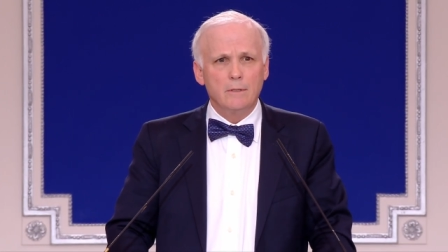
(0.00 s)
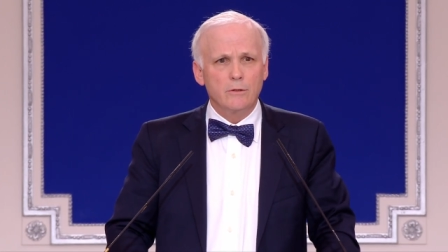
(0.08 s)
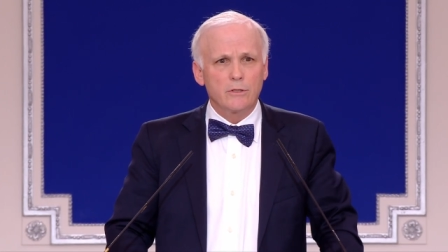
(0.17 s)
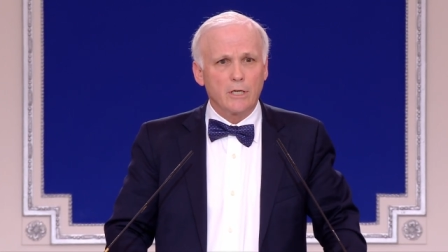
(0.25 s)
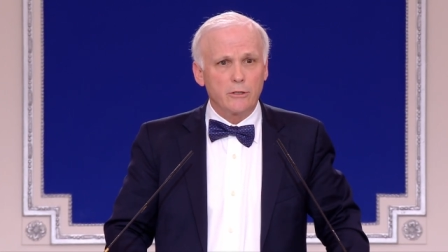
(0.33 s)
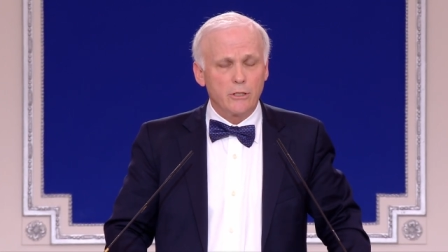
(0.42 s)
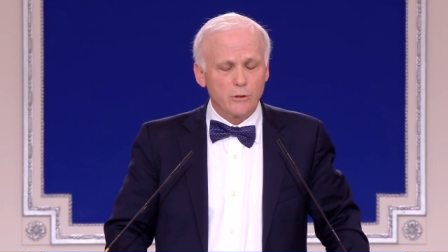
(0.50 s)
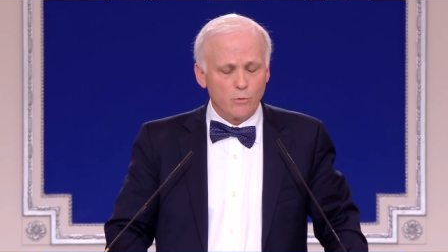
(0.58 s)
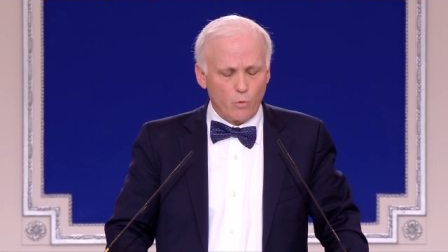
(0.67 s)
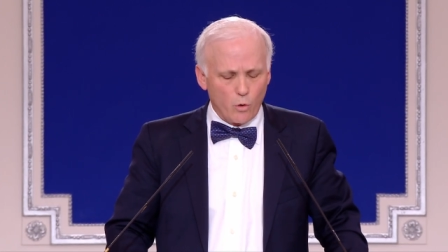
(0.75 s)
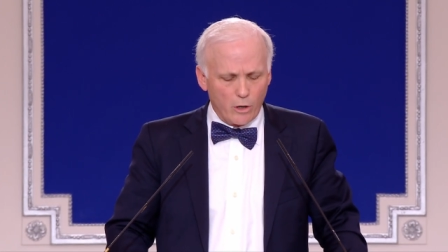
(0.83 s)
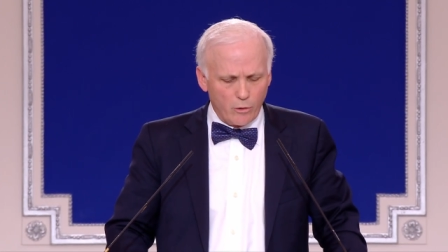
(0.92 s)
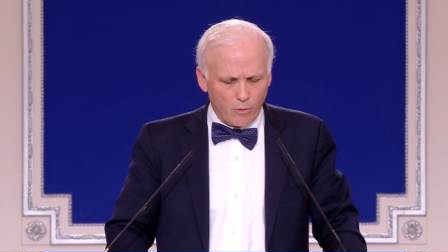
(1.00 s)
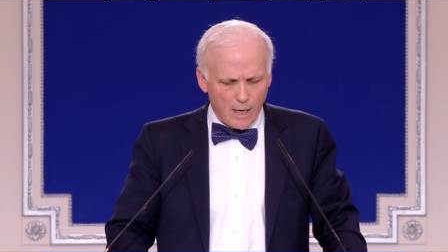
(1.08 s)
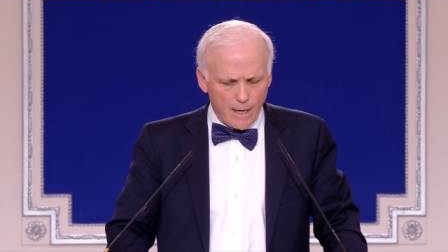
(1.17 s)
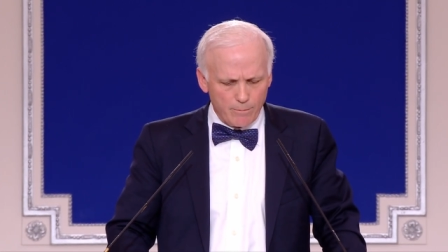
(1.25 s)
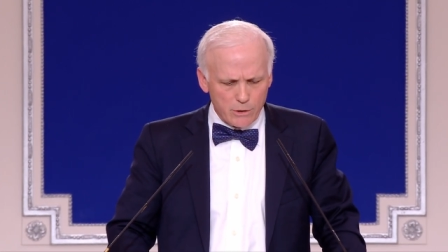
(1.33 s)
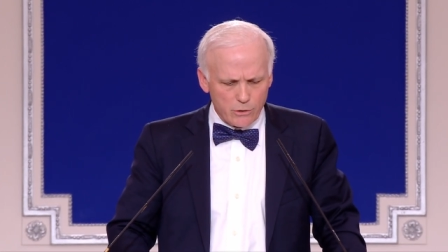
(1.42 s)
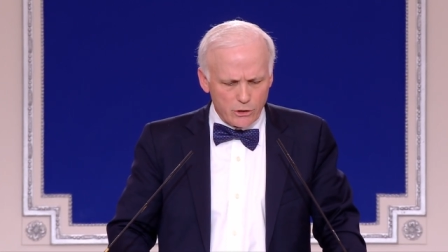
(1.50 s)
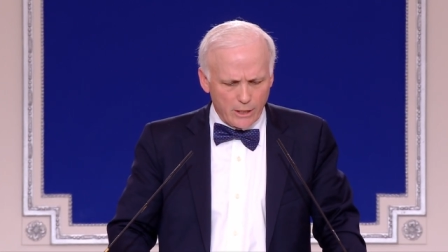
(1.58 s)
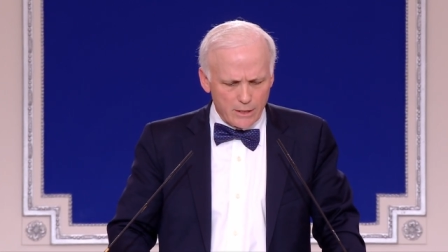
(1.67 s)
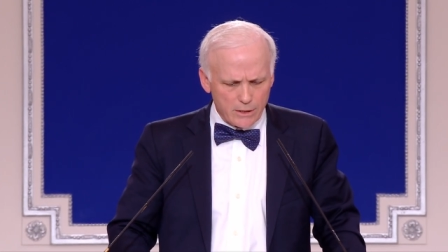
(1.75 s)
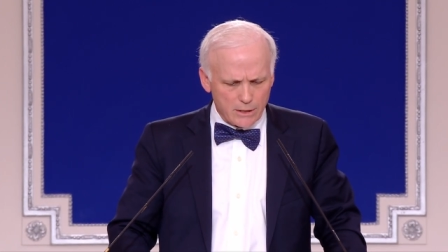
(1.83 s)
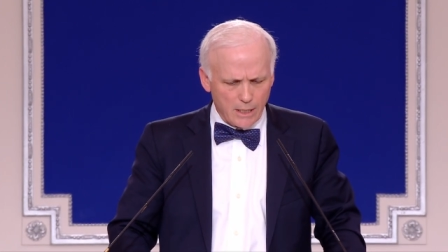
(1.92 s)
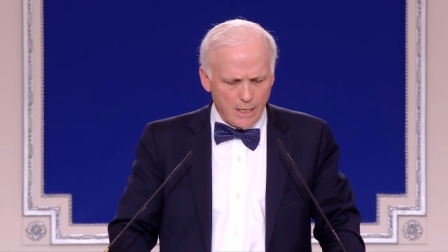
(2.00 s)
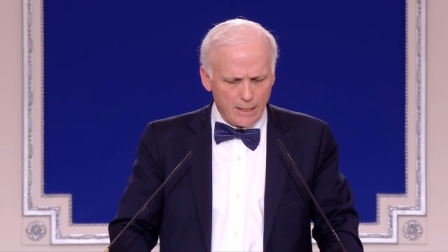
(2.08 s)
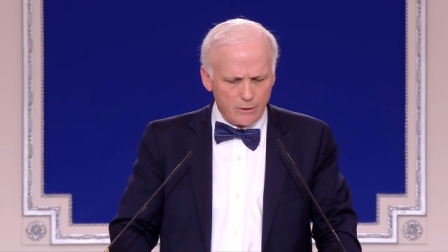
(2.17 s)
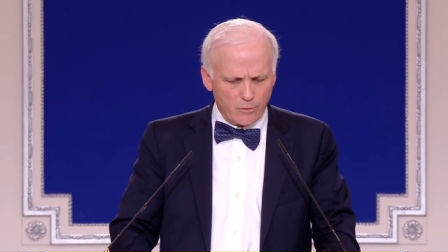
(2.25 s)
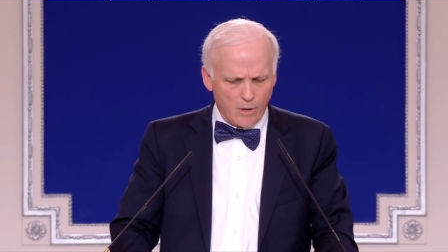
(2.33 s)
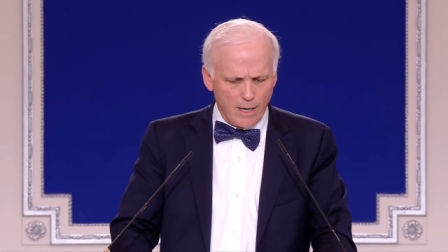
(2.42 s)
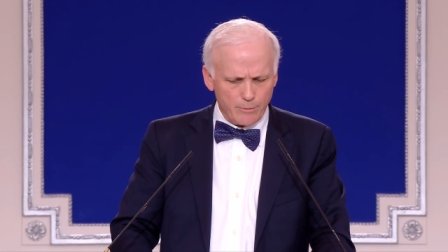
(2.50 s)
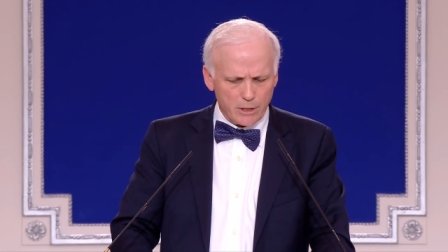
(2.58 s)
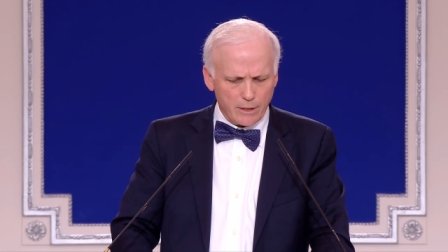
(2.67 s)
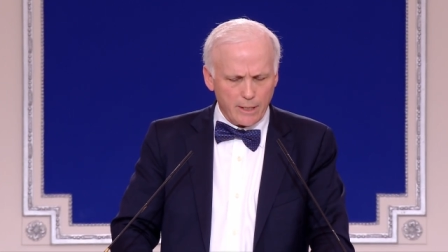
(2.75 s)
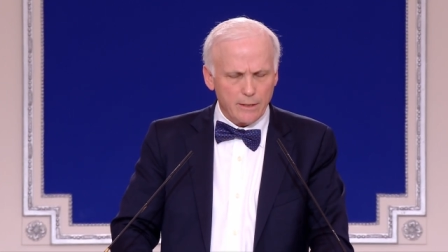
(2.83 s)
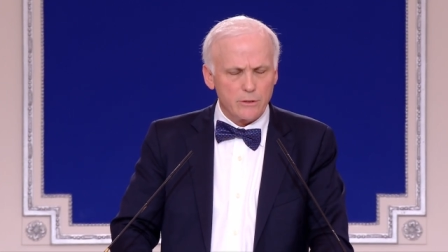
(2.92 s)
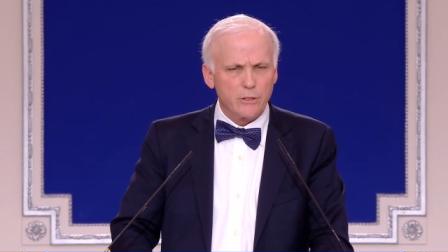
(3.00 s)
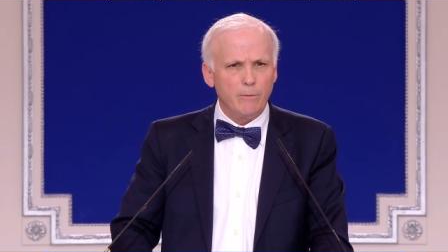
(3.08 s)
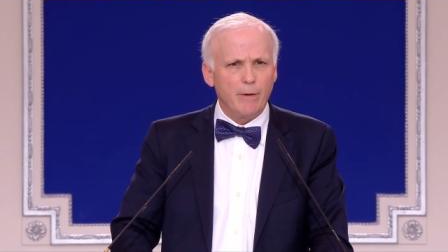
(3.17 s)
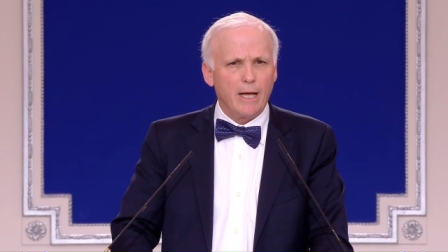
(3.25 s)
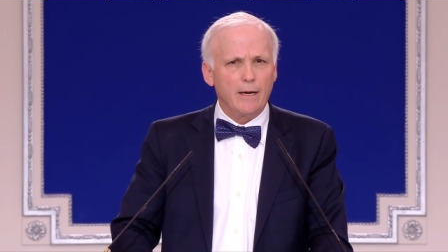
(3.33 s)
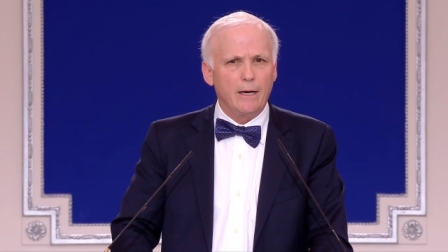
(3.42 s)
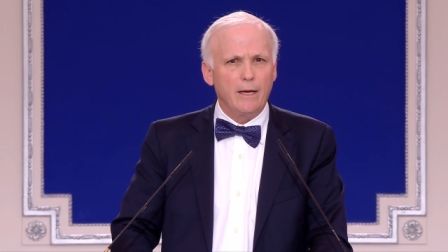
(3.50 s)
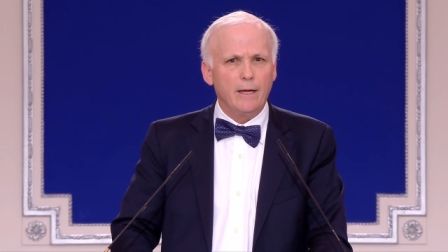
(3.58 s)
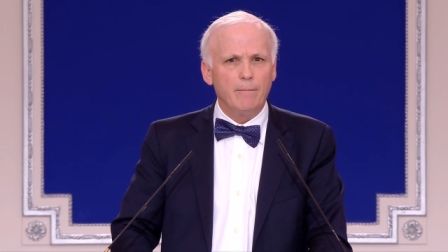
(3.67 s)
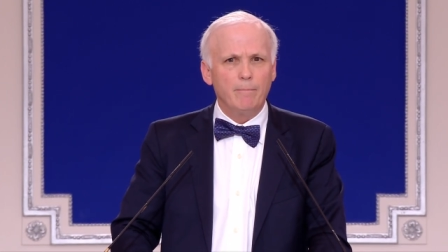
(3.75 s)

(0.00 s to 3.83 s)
such as war crimes, genocide, crimes against humanity.